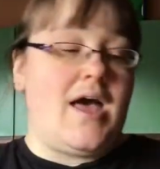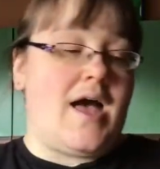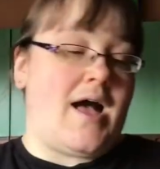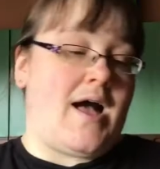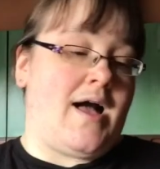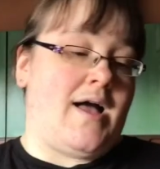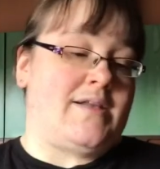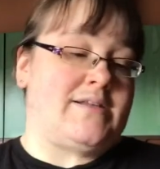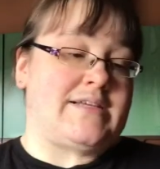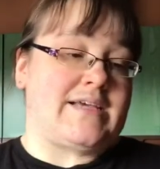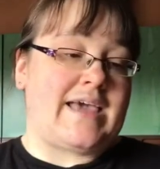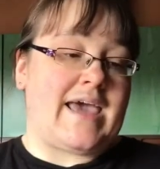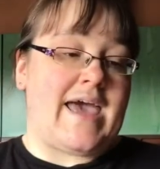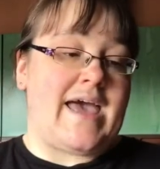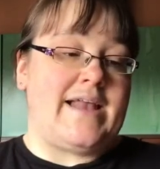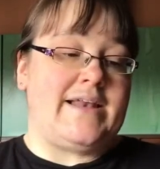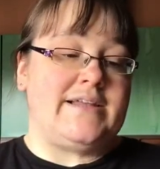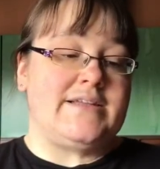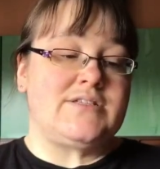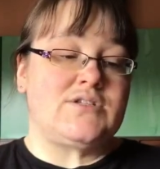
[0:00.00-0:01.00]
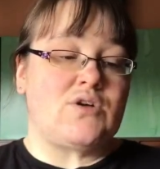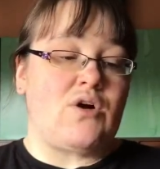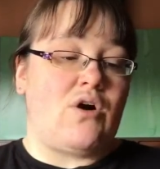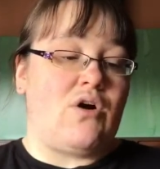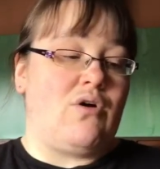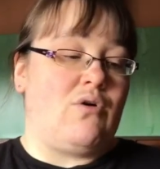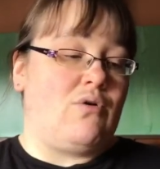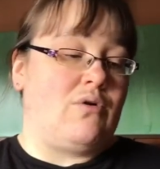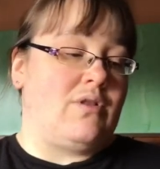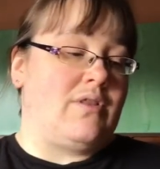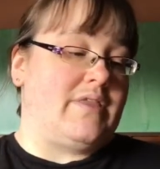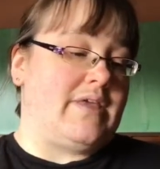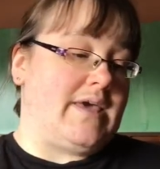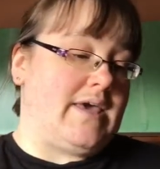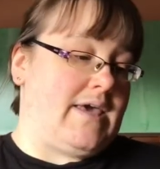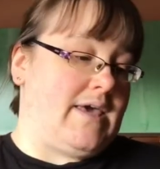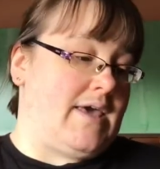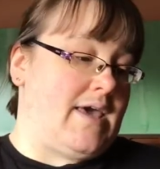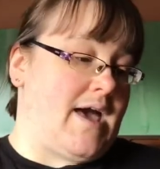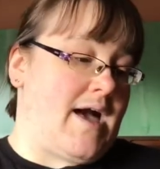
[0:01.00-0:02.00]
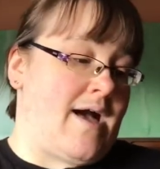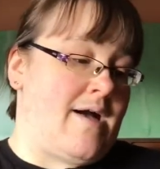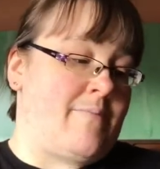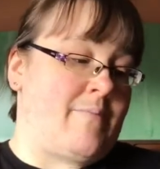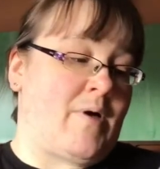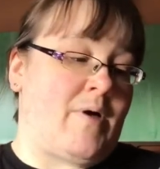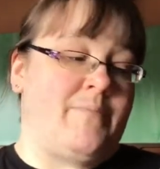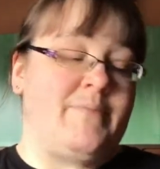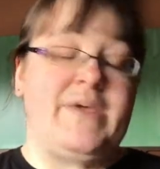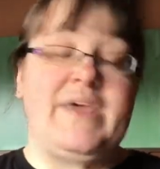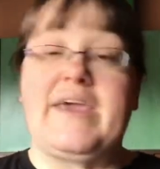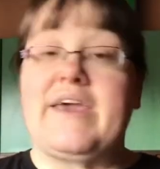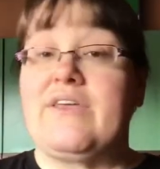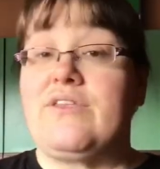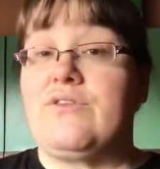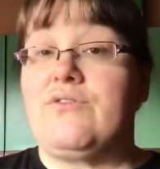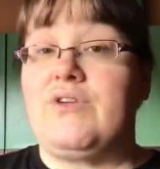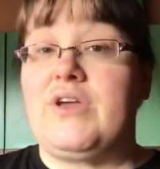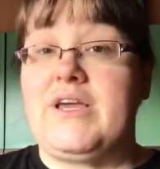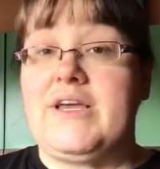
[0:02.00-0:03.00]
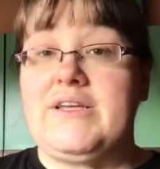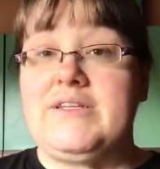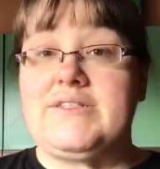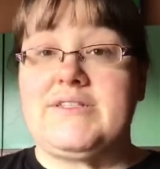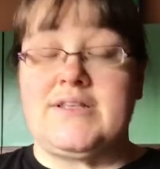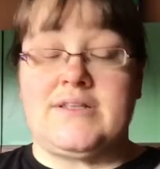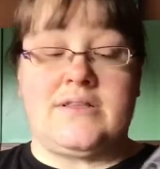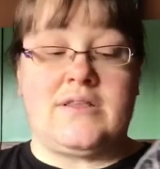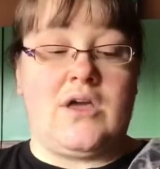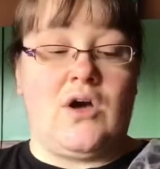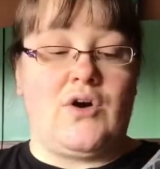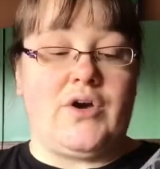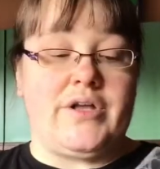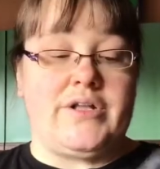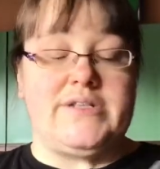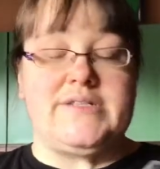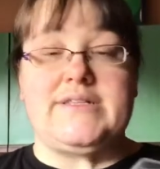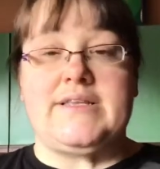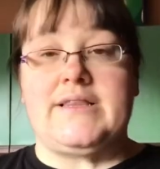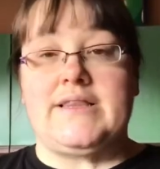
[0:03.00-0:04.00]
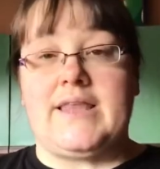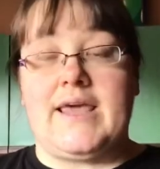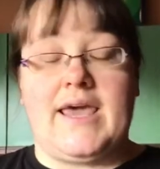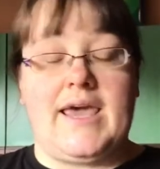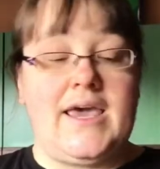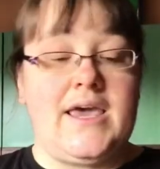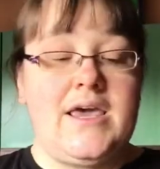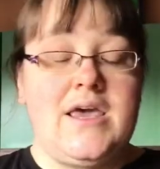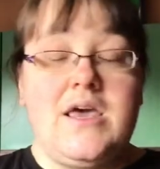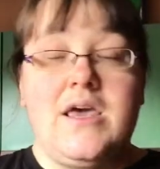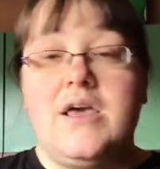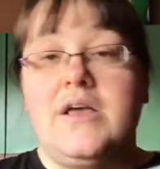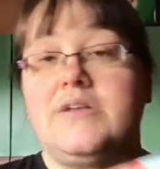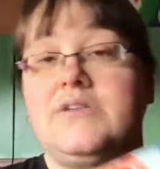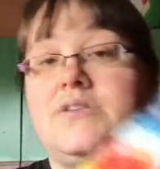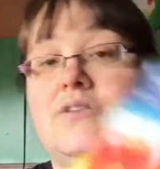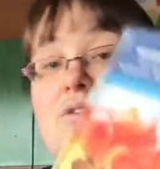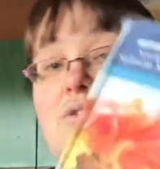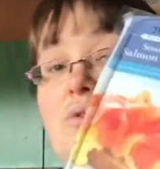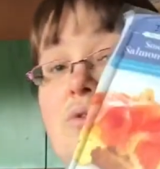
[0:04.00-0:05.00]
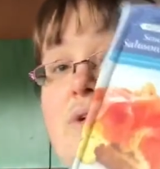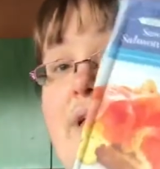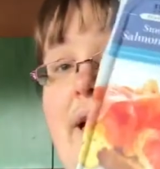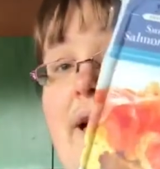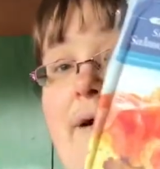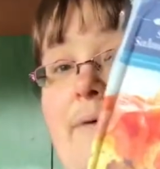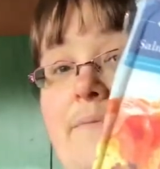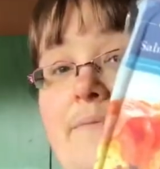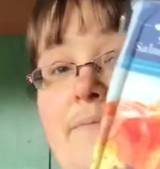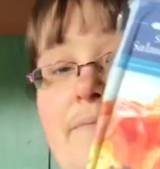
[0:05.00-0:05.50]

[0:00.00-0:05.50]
and again it's got all the omega-3s and the oils in there. So yeah,